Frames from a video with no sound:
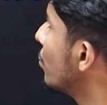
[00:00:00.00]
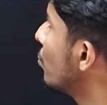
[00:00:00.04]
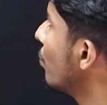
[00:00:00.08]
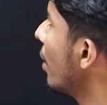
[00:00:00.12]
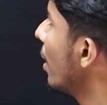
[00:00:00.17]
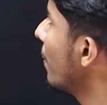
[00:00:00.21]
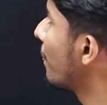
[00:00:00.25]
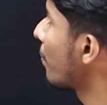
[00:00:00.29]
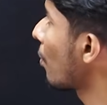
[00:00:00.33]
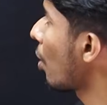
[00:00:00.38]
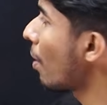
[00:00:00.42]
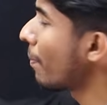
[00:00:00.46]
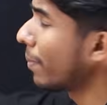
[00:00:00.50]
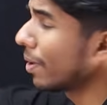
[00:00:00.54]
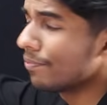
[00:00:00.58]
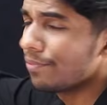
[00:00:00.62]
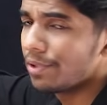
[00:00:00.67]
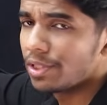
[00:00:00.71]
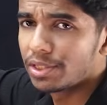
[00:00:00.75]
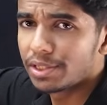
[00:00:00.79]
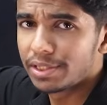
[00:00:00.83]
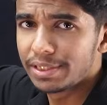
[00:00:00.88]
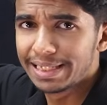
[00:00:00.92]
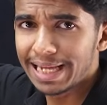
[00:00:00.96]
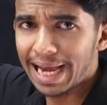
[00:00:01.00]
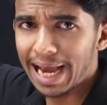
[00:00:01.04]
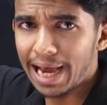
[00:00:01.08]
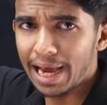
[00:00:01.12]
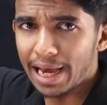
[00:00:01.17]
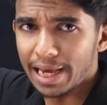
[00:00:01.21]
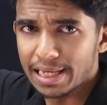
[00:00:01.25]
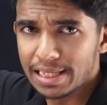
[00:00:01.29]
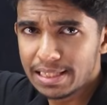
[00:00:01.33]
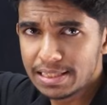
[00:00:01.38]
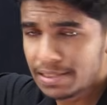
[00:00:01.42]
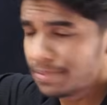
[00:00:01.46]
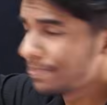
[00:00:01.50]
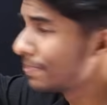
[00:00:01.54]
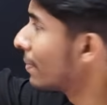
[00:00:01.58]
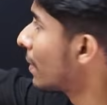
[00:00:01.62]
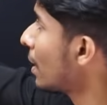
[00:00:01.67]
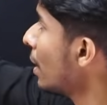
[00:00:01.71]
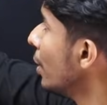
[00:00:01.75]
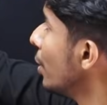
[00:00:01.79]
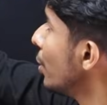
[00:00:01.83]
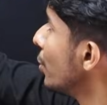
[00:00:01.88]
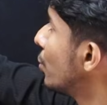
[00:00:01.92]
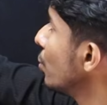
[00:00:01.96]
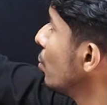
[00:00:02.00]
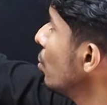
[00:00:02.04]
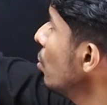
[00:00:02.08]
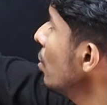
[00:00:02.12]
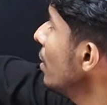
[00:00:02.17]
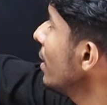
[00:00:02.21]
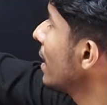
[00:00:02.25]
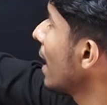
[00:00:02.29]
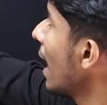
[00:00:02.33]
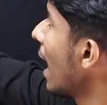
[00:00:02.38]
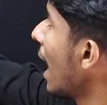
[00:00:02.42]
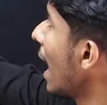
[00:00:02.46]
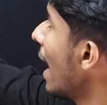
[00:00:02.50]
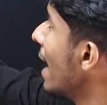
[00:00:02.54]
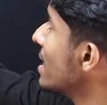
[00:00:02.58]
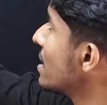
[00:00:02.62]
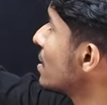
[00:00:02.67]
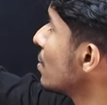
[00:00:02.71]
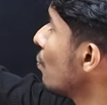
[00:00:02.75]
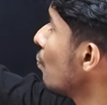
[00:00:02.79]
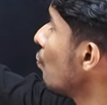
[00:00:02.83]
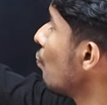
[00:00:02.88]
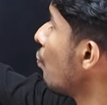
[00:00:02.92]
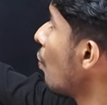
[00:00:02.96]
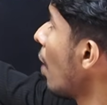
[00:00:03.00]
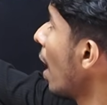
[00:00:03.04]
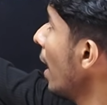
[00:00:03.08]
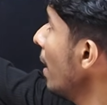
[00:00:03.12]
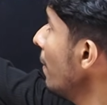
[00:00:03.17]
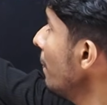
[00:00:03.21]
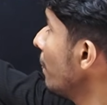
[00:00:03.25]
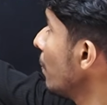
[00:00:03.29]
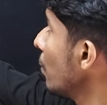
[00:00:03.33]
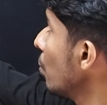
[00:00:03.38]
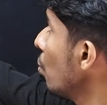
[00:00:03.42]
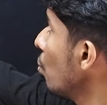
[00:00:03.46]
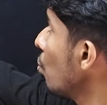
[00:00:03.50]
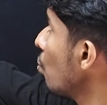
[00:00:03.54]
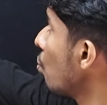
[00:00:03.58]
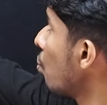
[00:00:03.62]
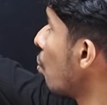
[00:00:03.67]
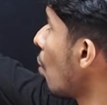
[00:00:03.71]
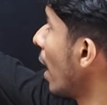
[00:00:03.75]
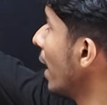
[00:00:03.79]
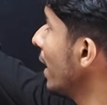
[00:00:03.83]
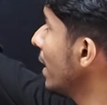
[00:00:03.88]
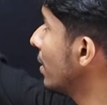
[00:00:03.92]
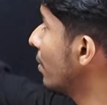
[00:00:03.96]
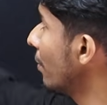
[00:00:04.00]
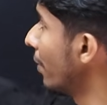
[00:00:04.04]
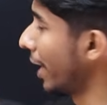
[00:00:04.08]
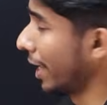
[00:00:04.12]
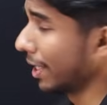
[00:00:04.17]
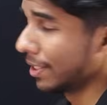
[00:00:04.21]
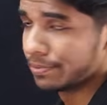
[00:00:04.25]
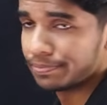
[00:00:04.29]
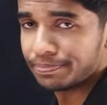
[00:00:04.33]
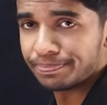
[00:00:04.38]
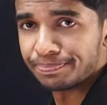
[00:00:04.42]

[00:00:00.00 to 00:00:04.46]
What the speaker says: do a problem with the dice. 2 dice, 1 blue, 1 grey,